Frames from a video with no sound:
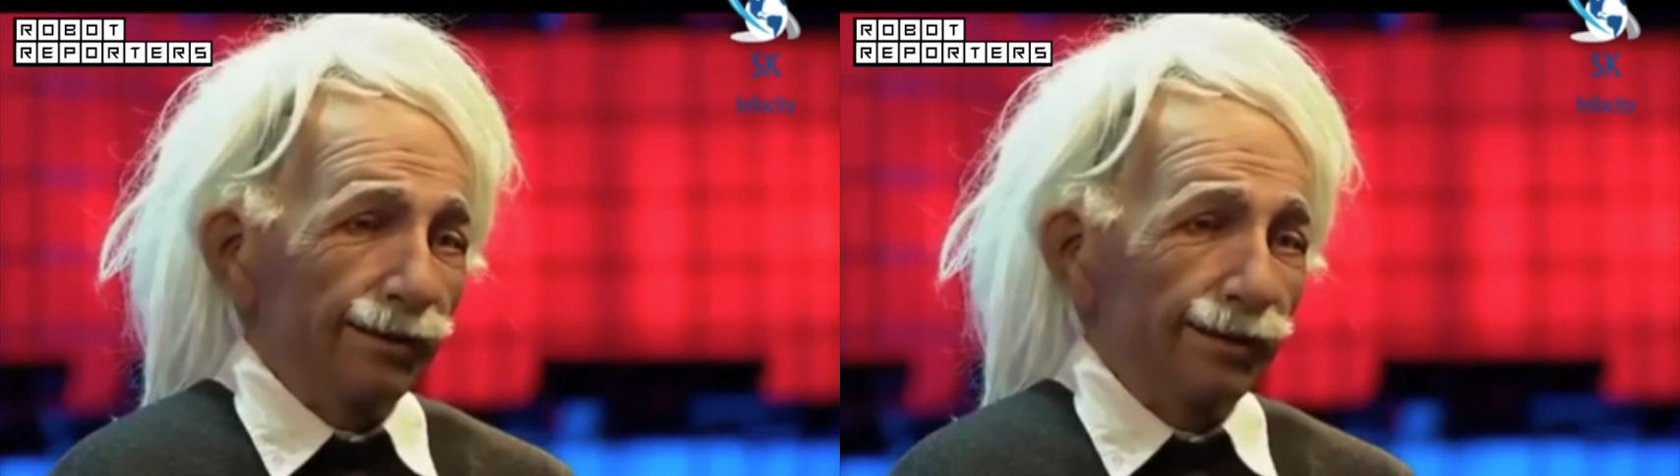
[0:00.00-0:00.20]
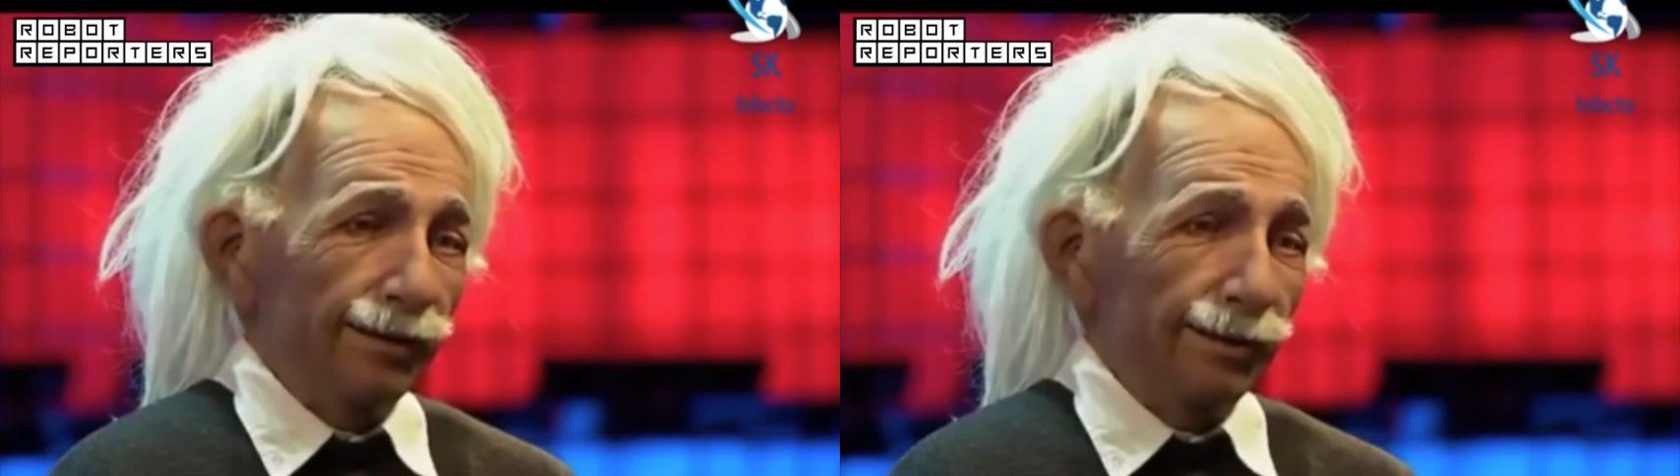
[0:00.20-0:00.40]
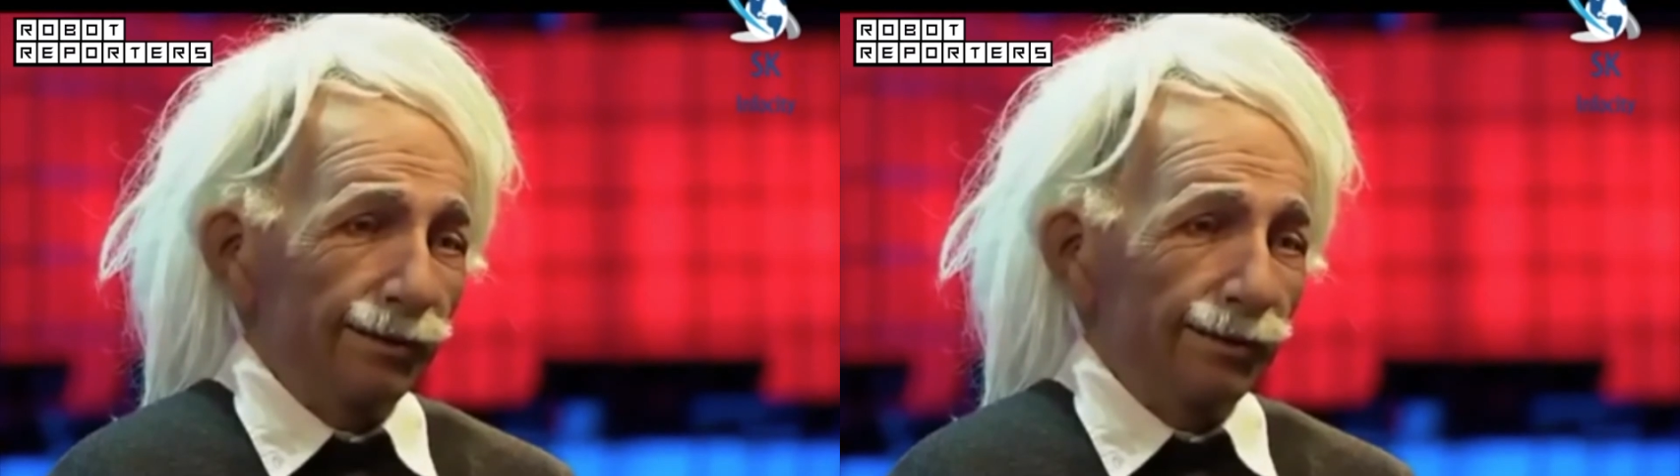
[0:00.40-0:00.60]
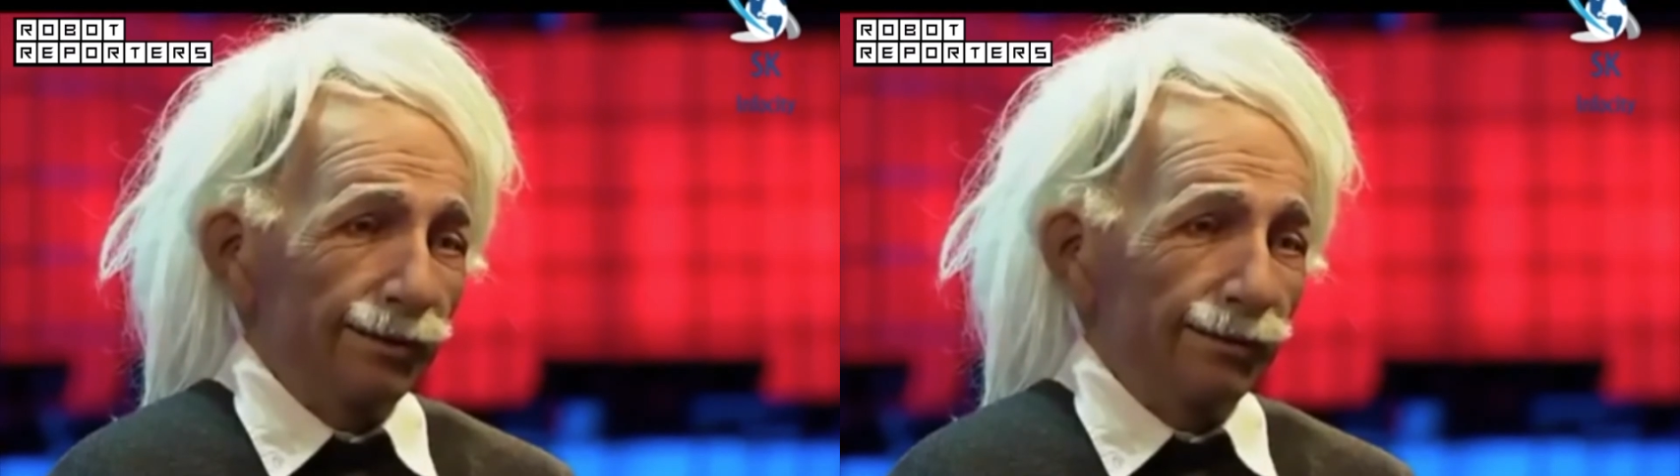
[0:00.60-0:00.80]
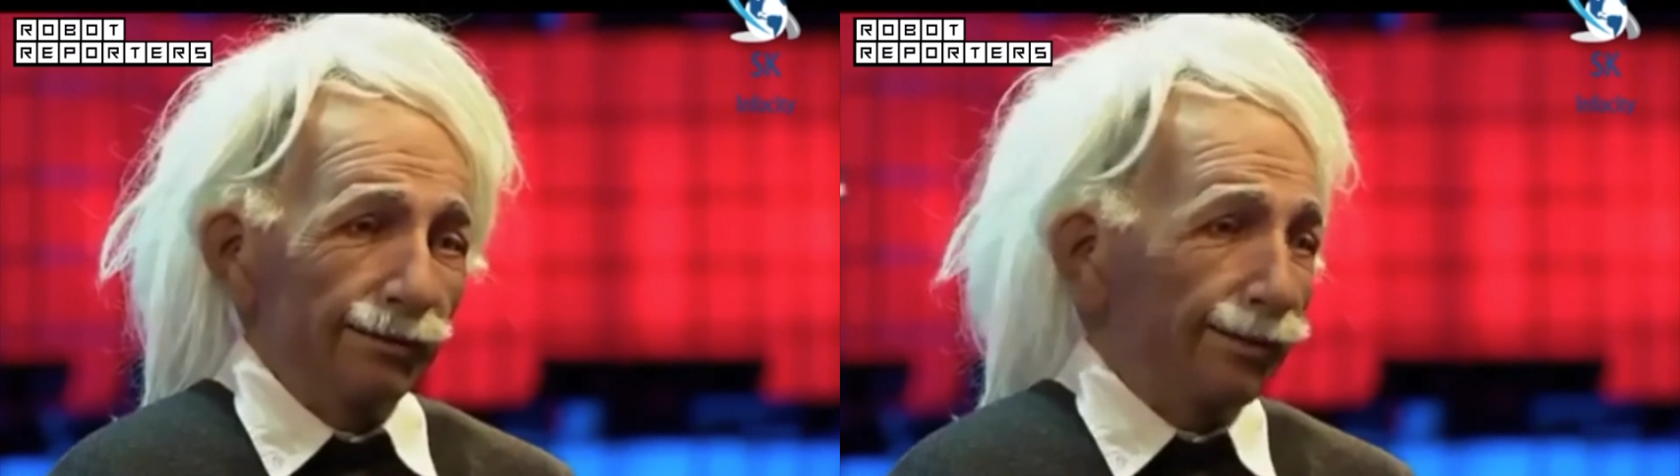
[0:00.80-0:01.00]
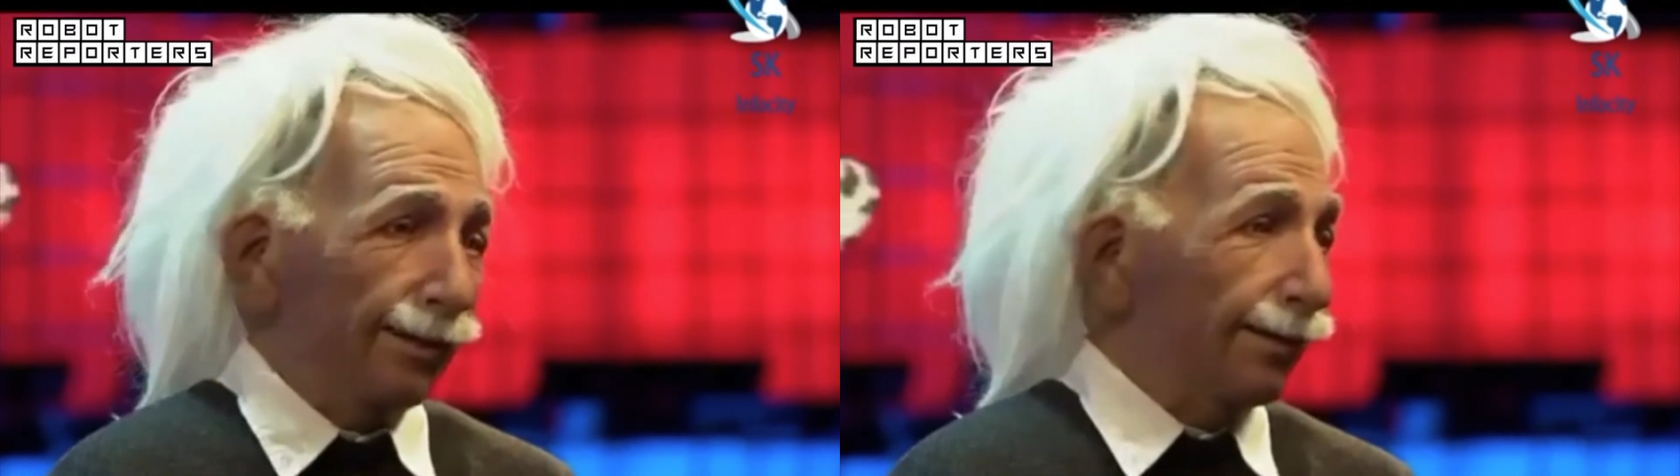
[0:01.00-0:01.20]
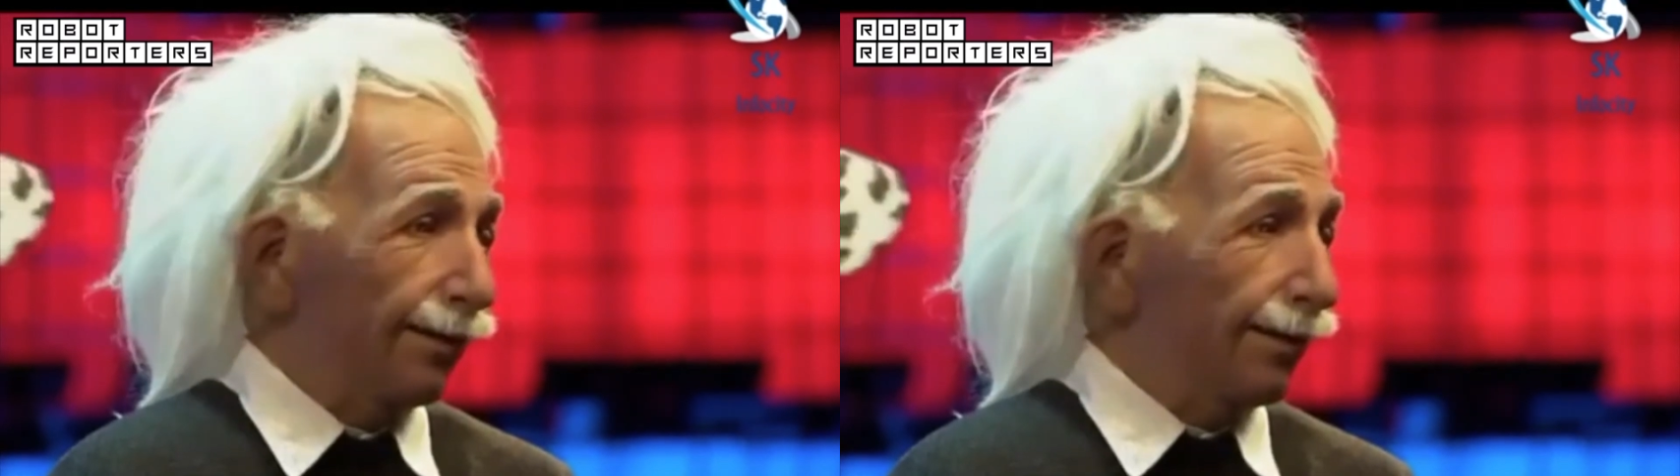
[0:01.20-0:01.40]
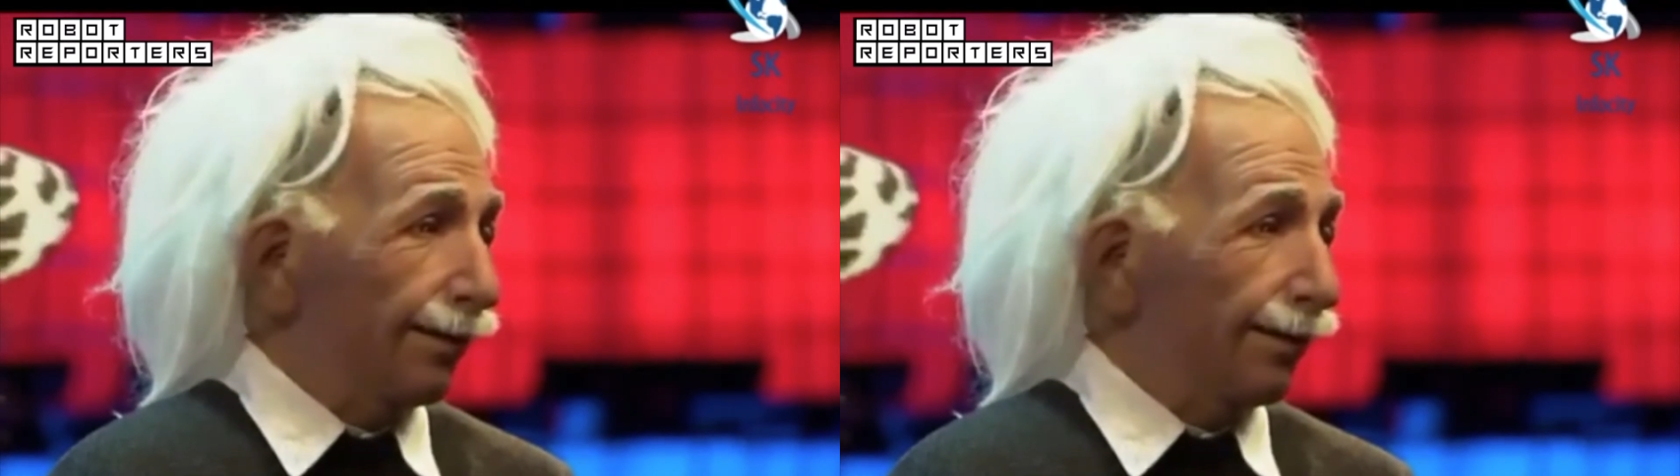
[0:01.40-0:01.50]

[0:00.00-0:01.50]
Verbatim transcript: troublesome humans.